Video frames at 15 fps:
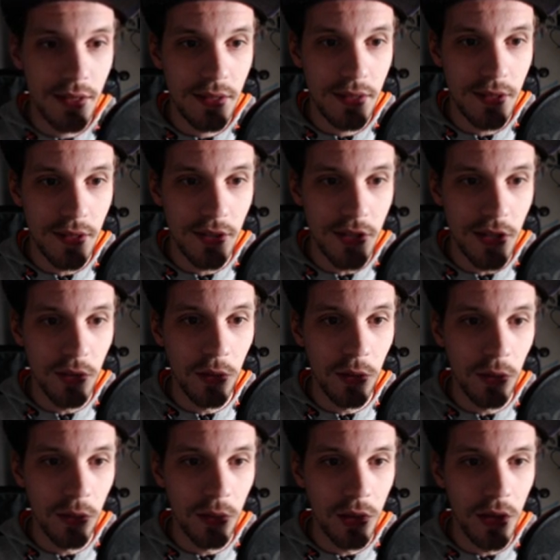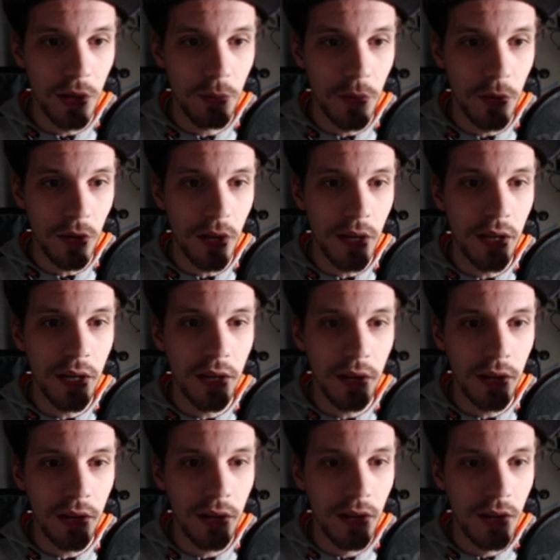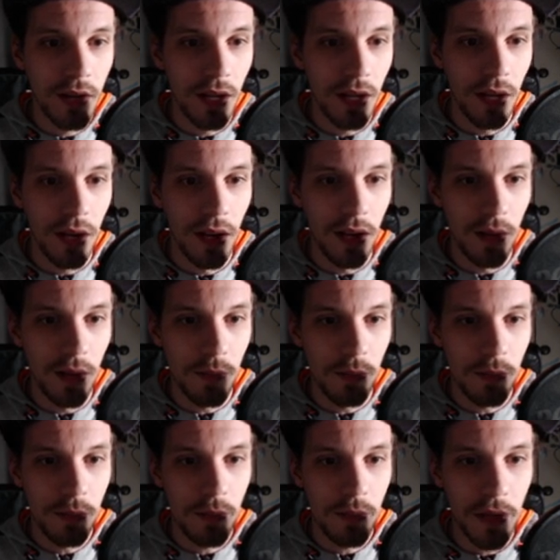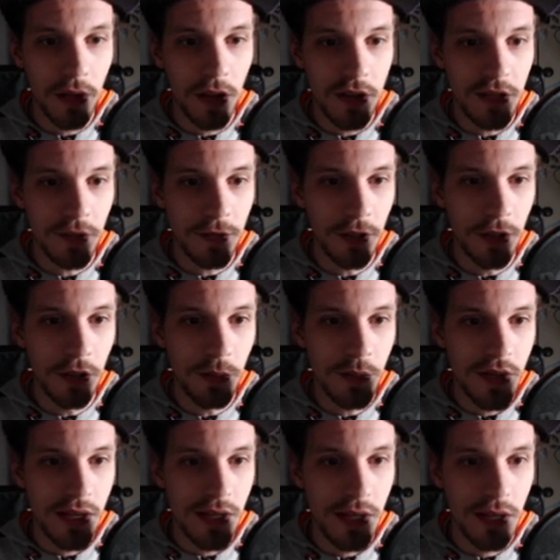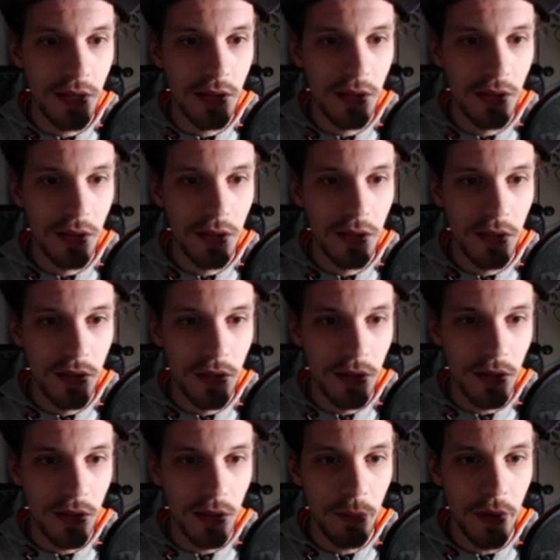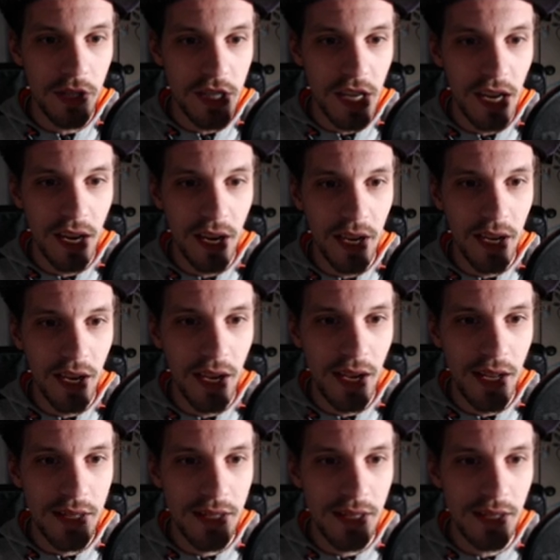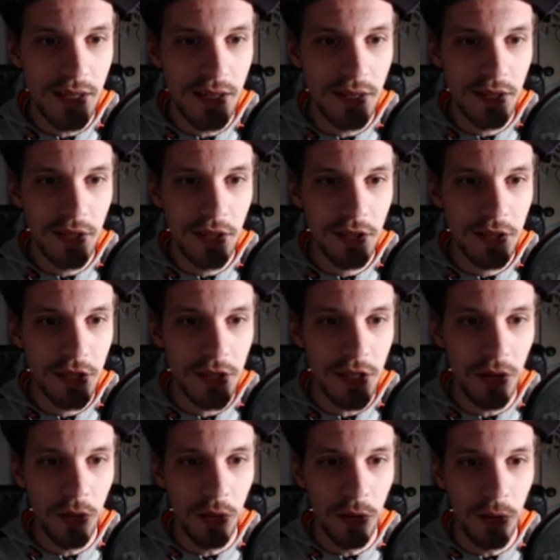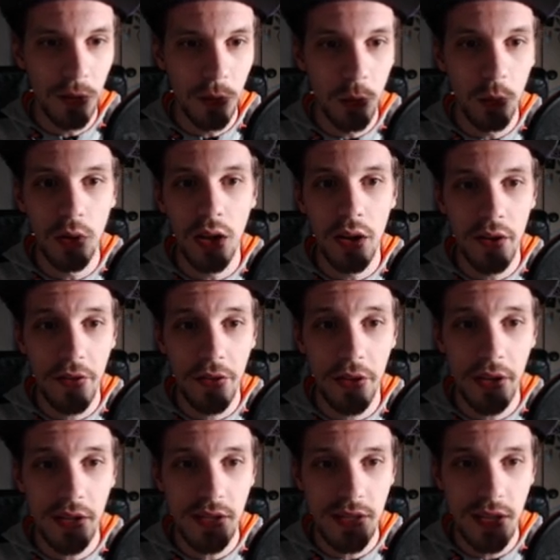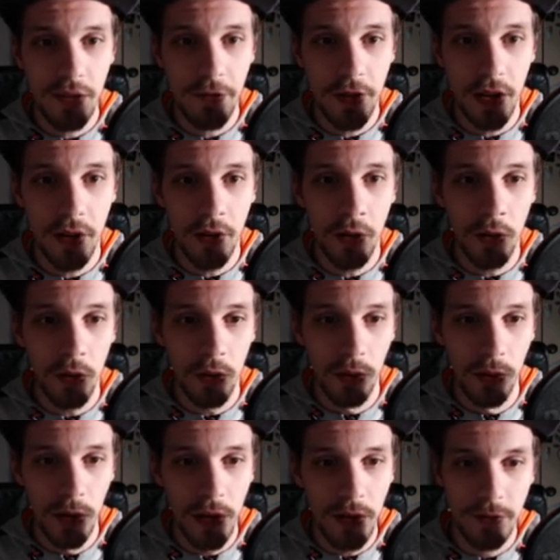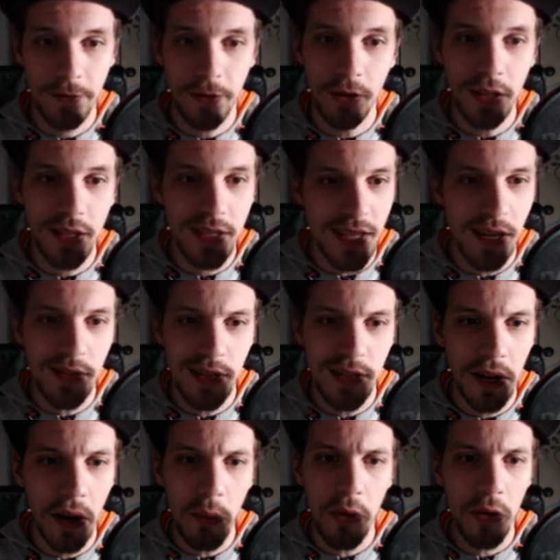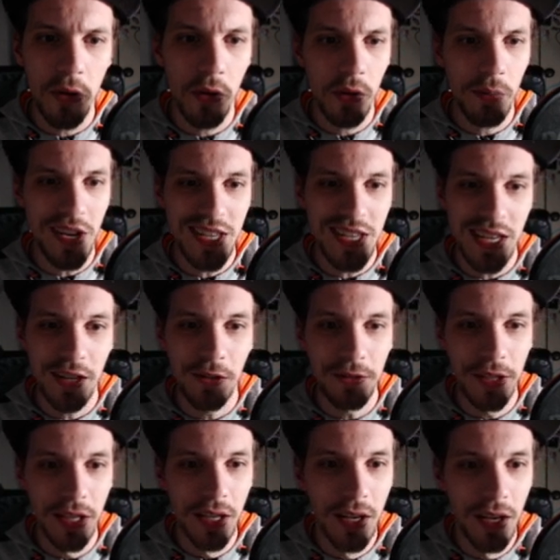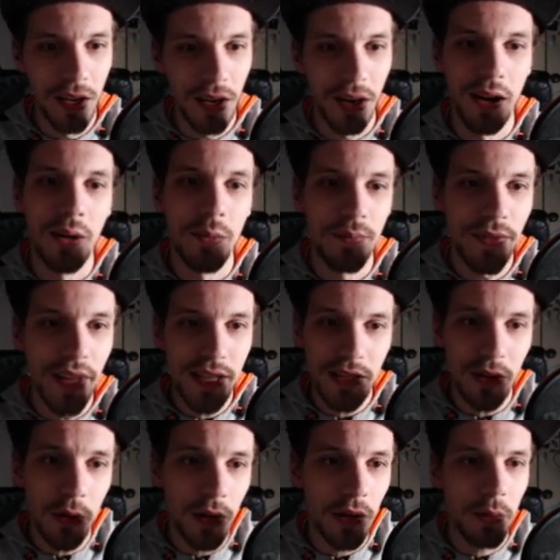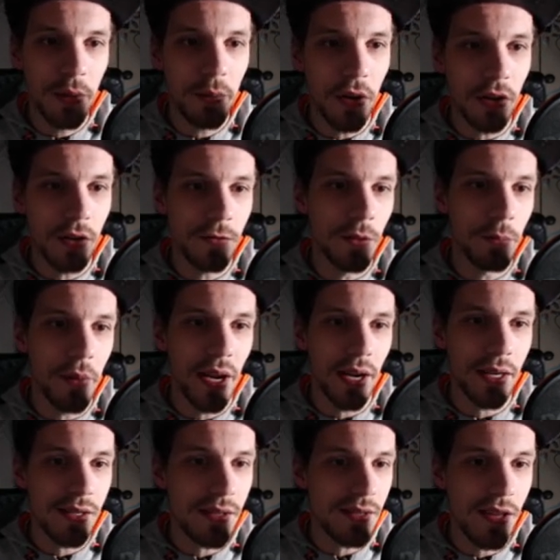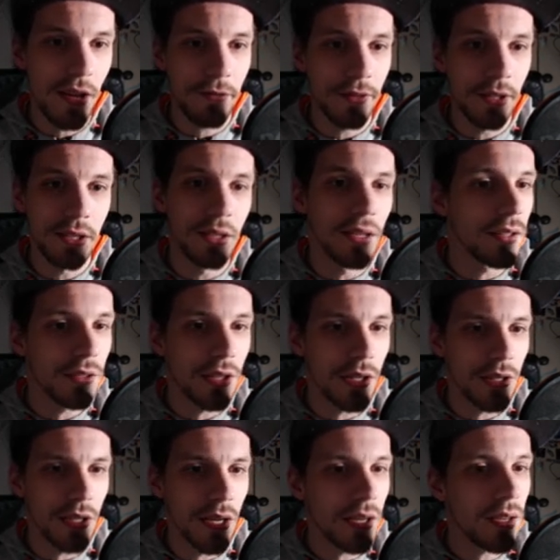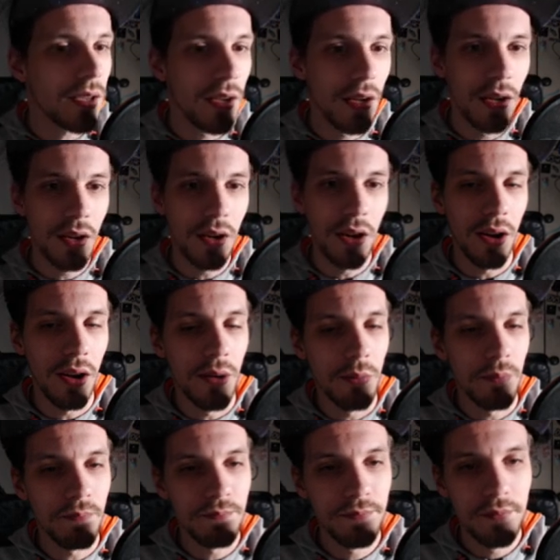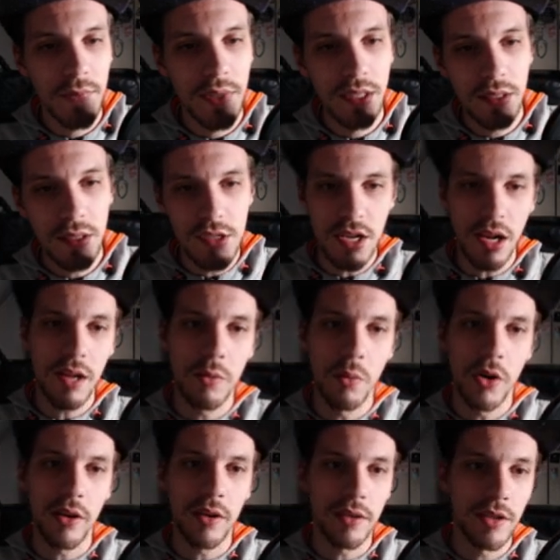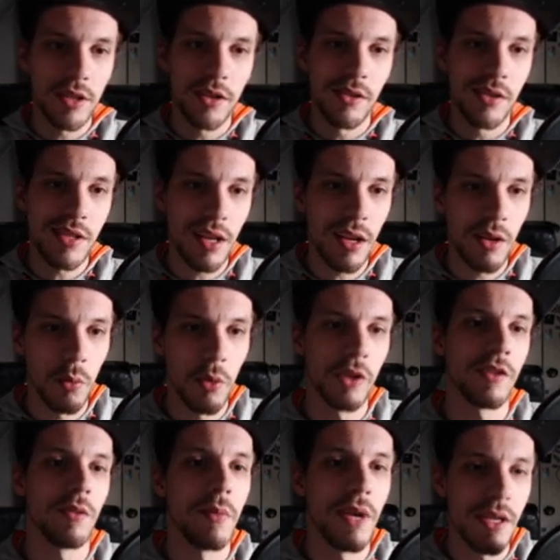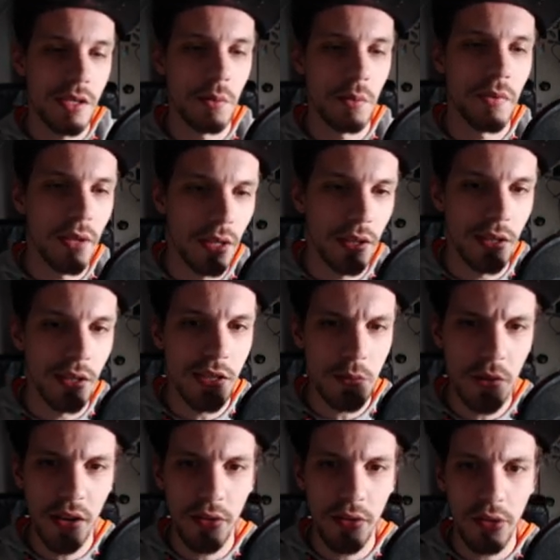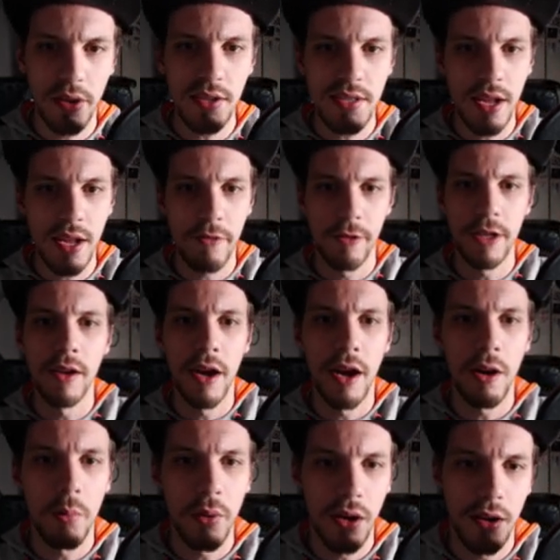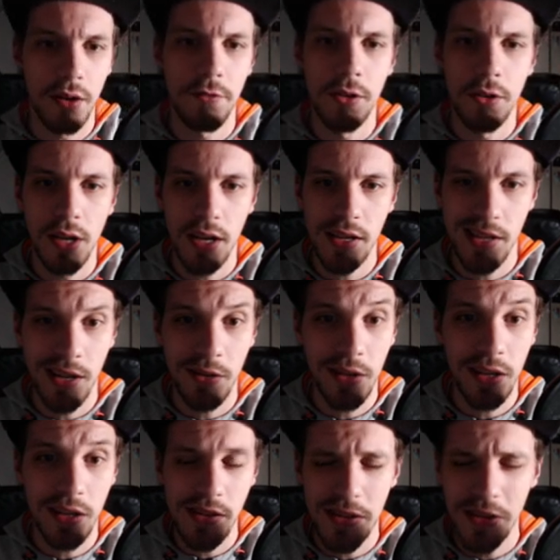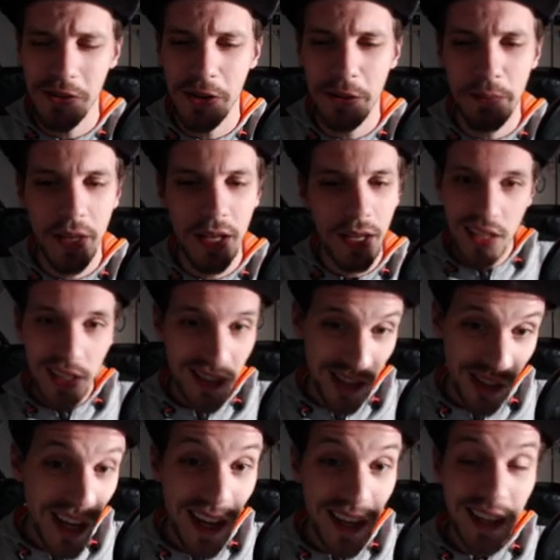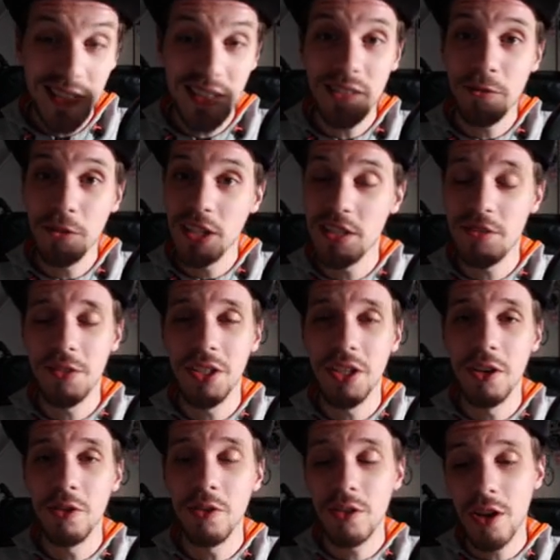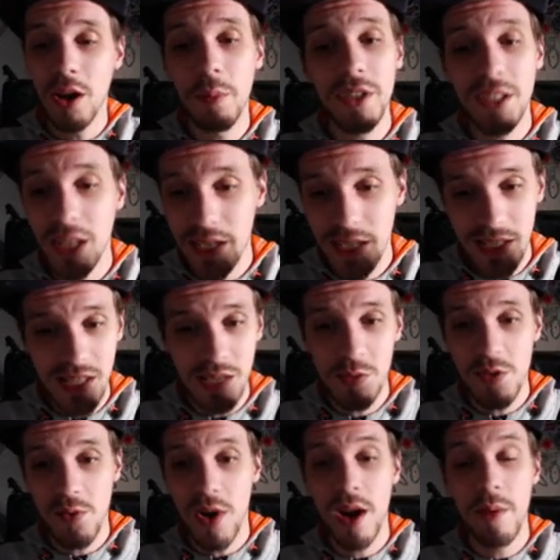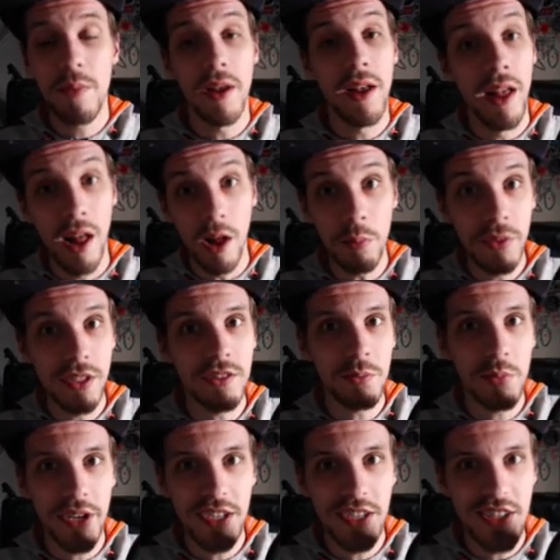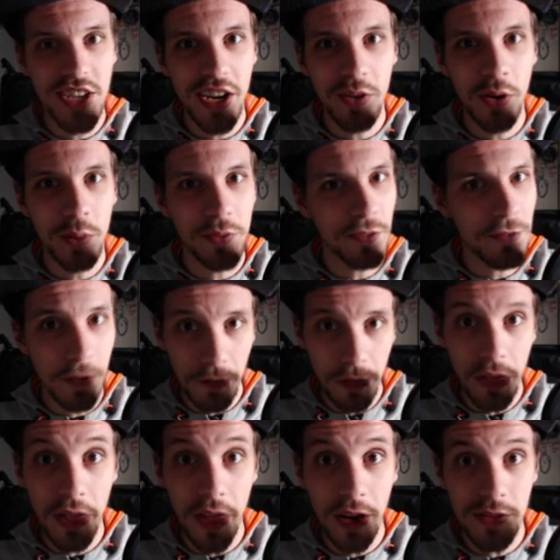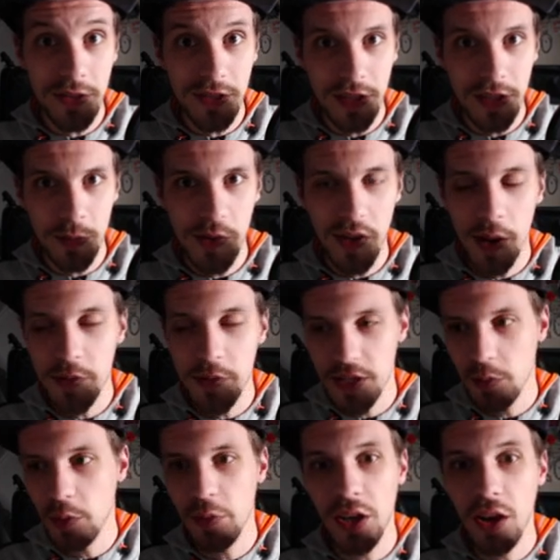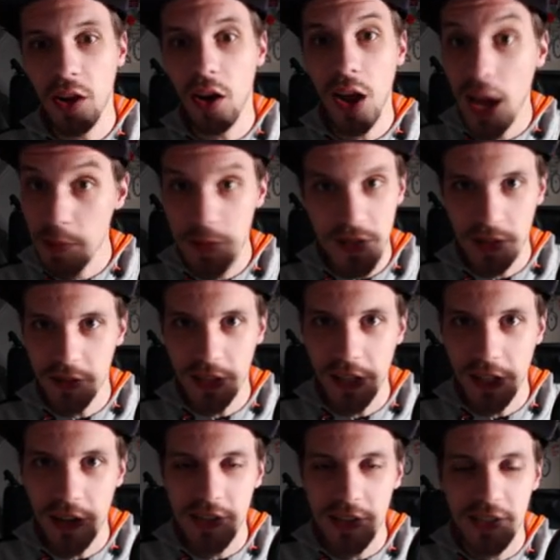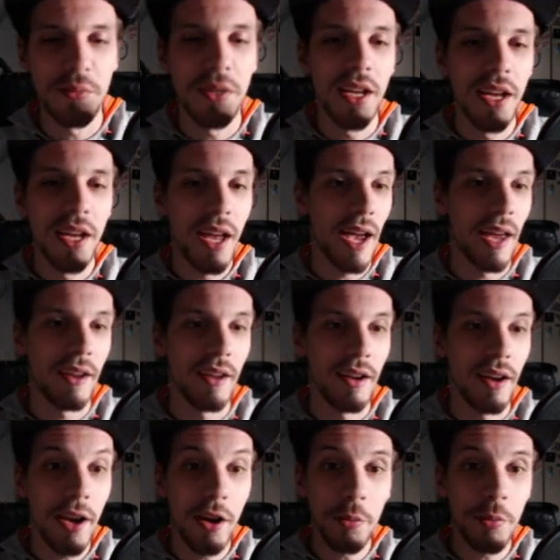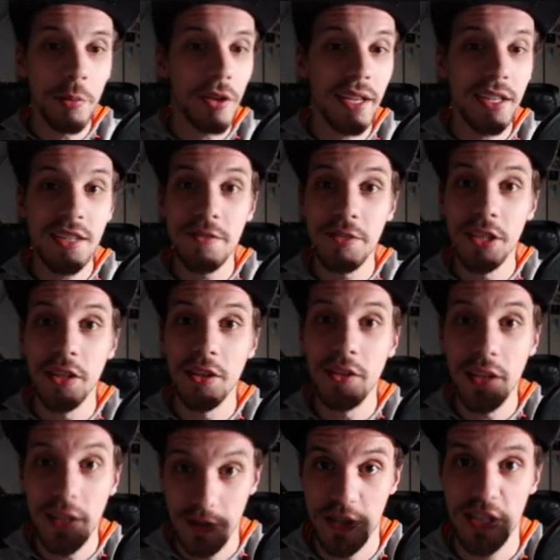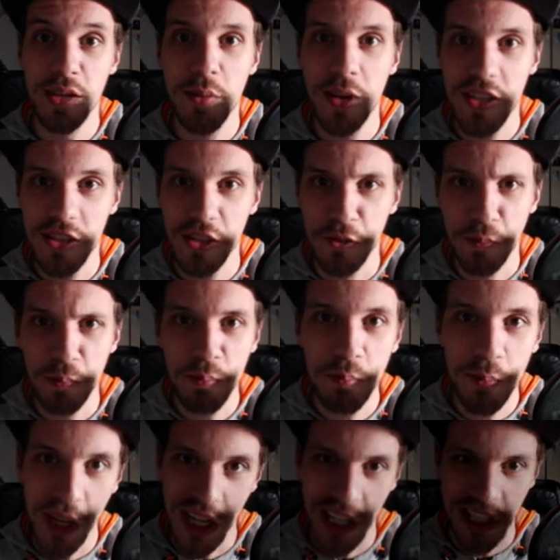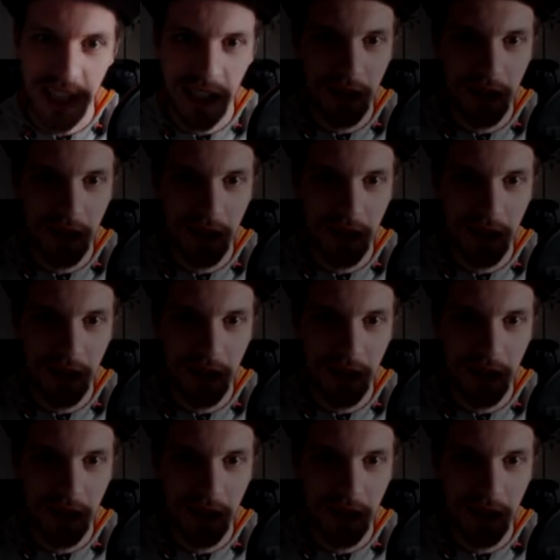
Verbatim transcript: There's a whole lot more in here. Percussive loops, a bunch of hi-hats, and, you know, just a whole lot of things. I've got a whole lot of Foley sounds that I recorded myself. That's all gonna be part of the pack. It's definitely not done yet. There's a lot of work, you know, it's a lot of work to make something like this, but I think it's definitely gonna help a lot of you guys out there. So so yeah, that's it for this video. Comment, like, and subscribe. Help me to bring this channel up to 50,000 subscribers. That would be absolutely awesome. And I hope you liked this video, and I'll see you back soon. Peace.